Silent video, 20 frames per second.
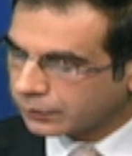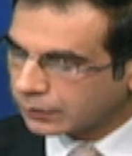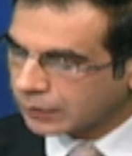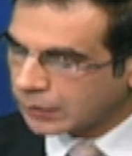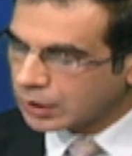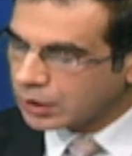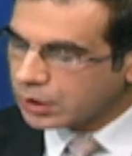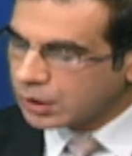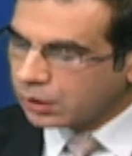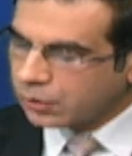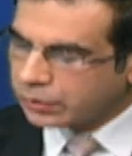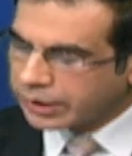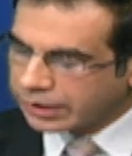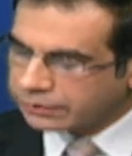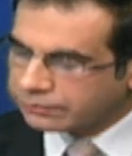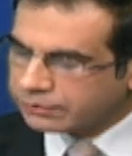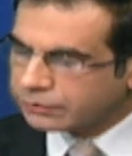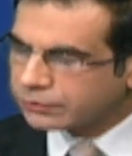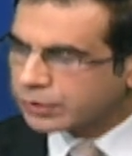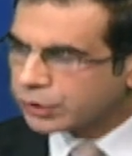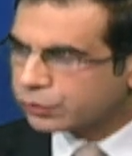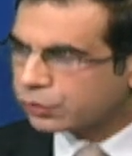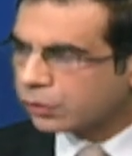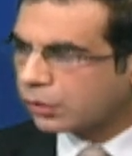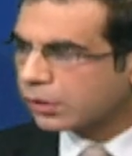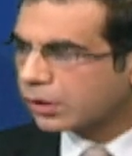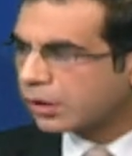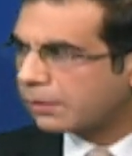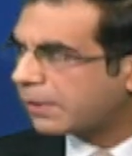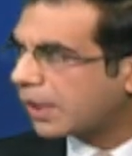Okay, when we talk
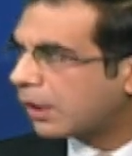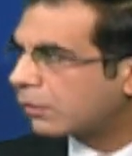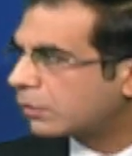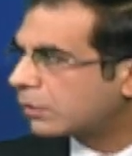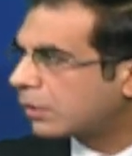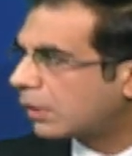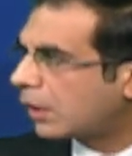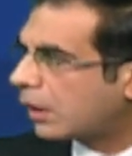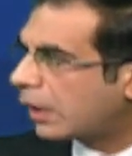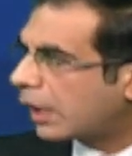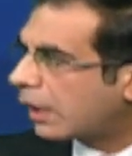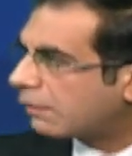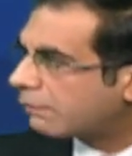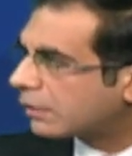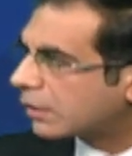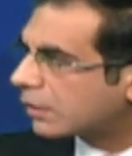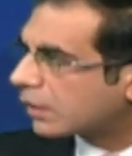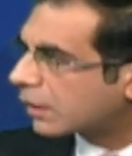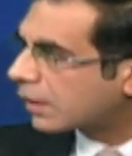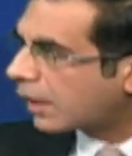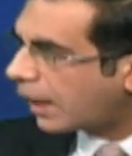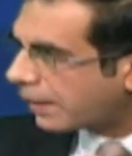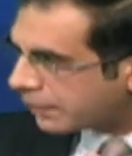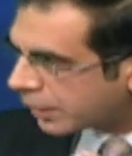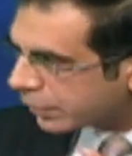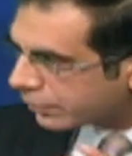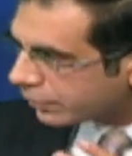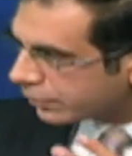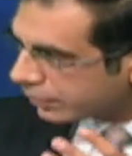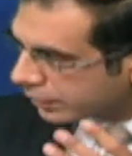about having the climate
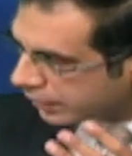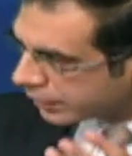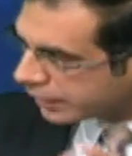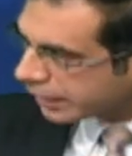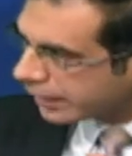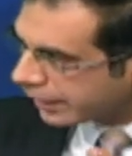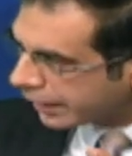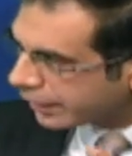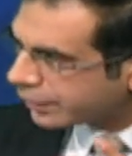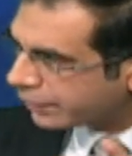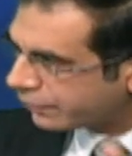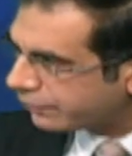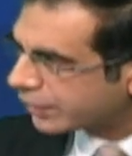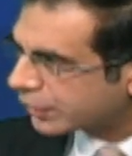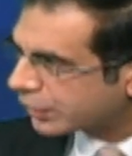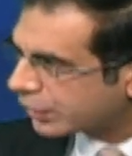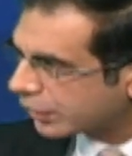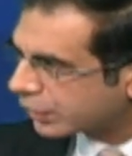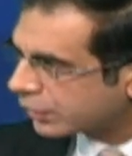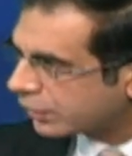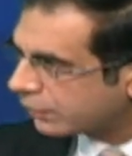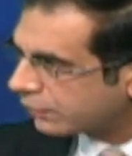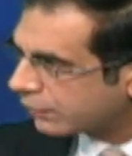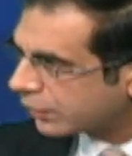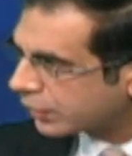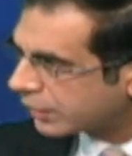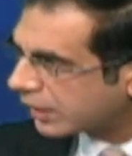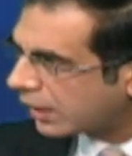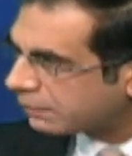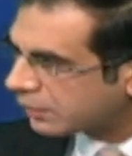resilient infrastructure, for example,
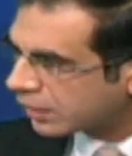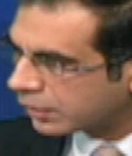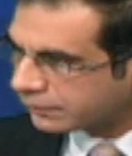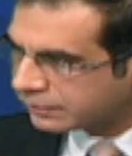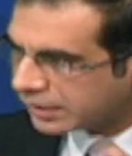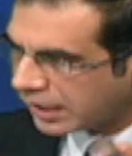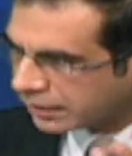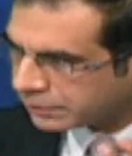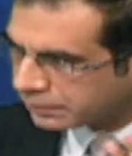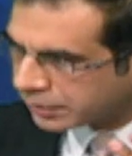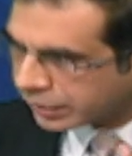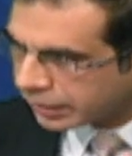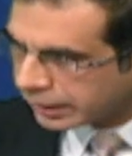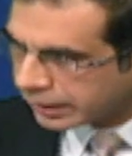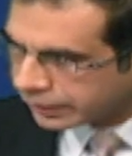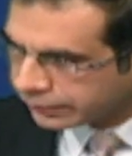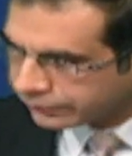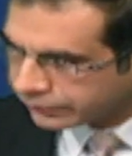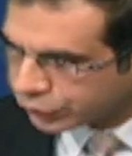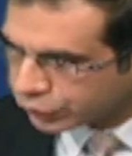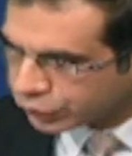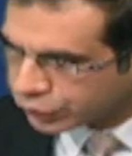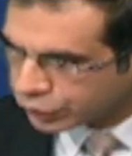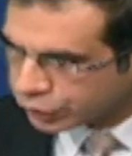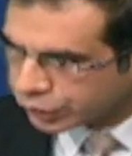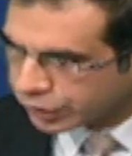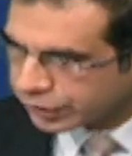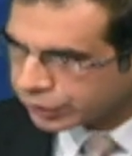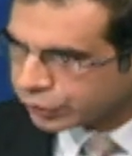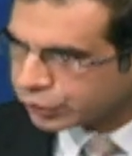if that particular infrastructure is
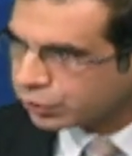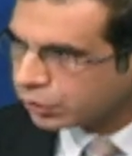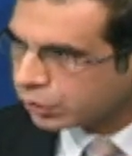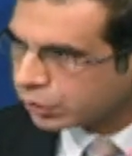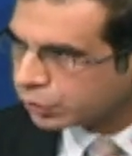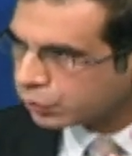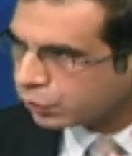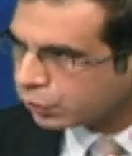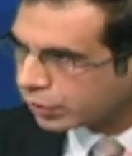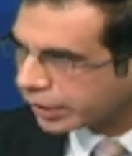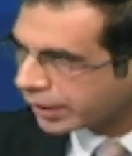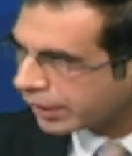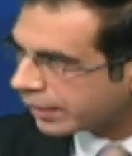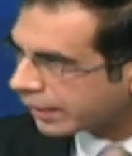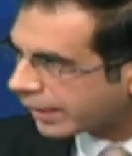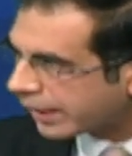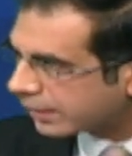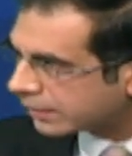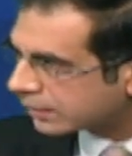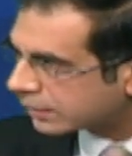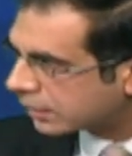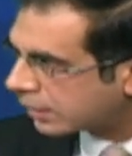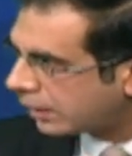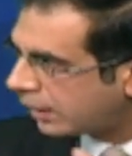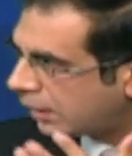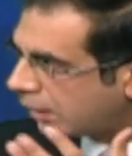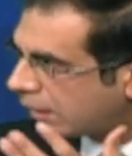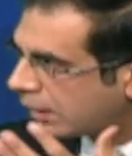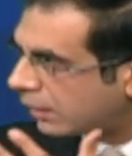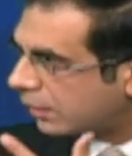not holding against
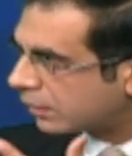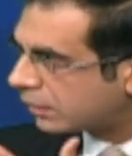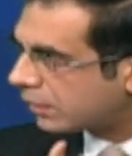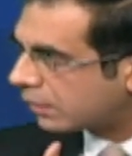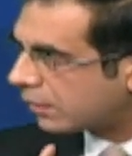the